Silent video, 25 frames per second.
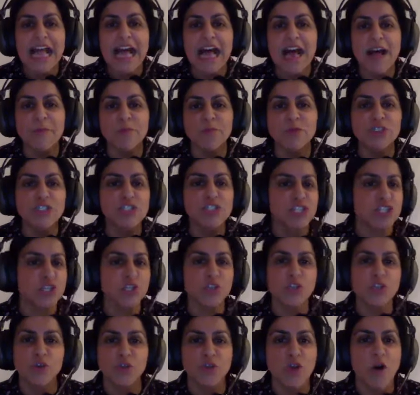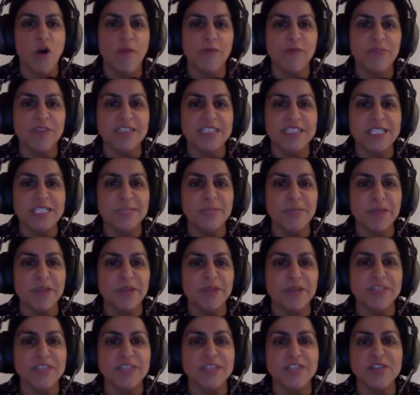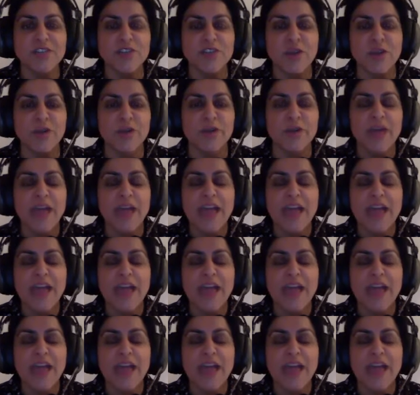uh, was just a good confidence builder. So